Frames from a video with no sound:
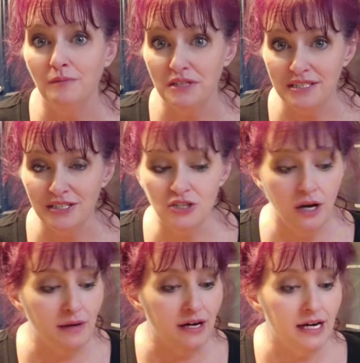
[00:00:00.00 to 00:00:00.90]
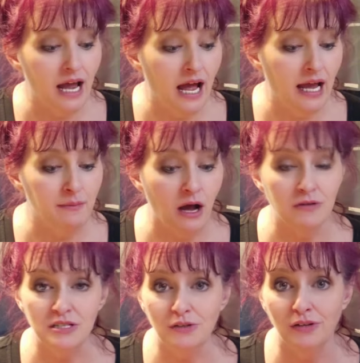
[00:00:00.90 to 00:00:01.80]
This is strawberry. I am
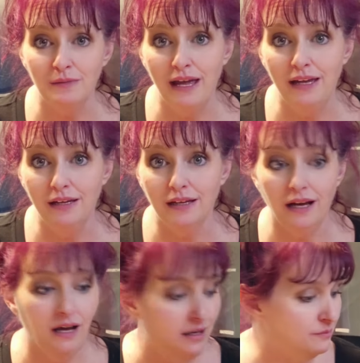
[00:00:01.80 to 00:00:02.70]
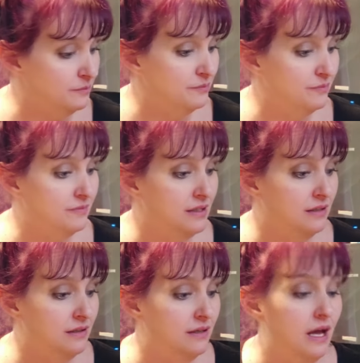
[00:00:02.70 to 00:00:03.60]
also going to make
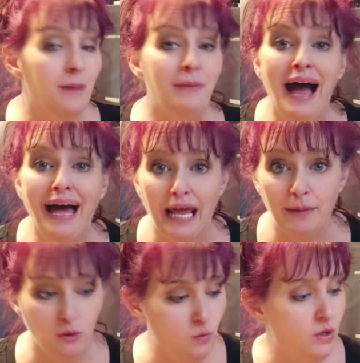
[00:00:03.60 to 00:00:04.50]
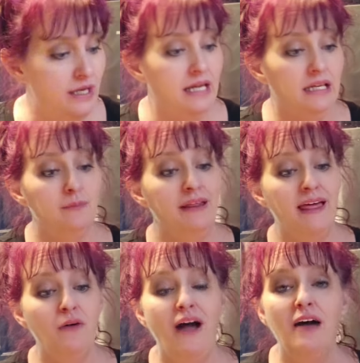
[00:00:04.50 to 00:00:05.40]
a pineapple one in a little bit. They
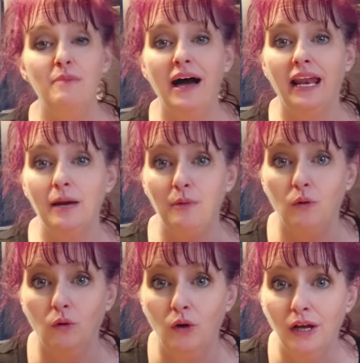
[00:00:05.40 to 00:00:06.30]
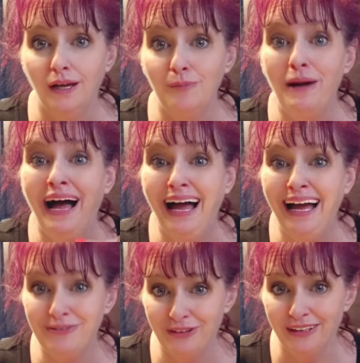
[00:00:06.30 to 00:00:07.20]
don't have pineapple
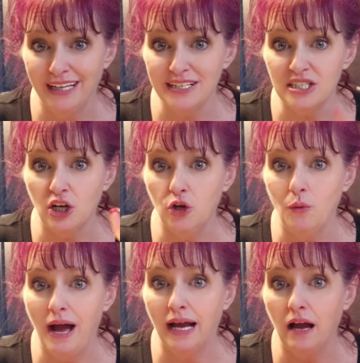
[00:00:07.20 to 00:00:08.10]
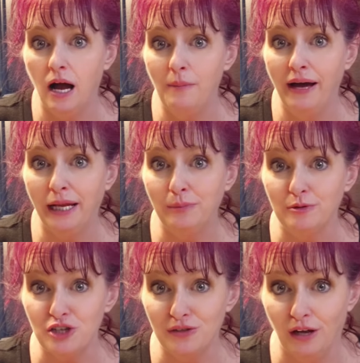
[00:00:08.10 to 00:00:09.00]
pie filling, so I got
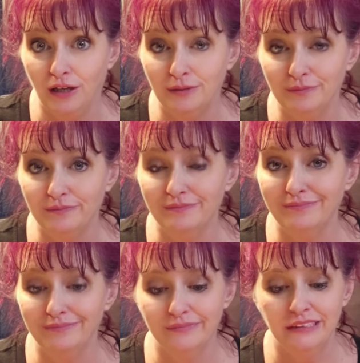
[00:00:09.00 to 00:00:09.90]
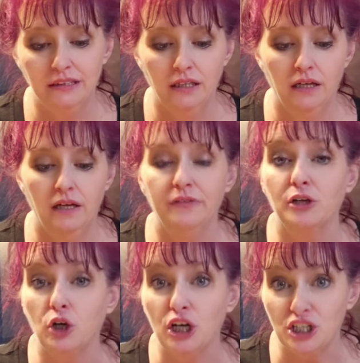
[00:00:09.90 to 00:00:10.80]
pineapple, the
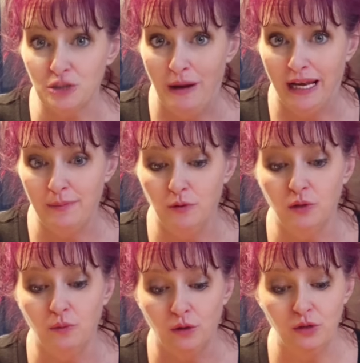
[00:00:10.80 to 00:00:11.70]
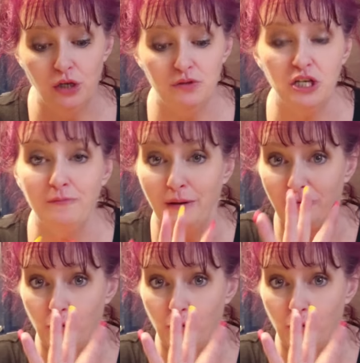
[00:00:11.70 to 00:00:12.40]
crushed pineapple that we're going to use. So, but for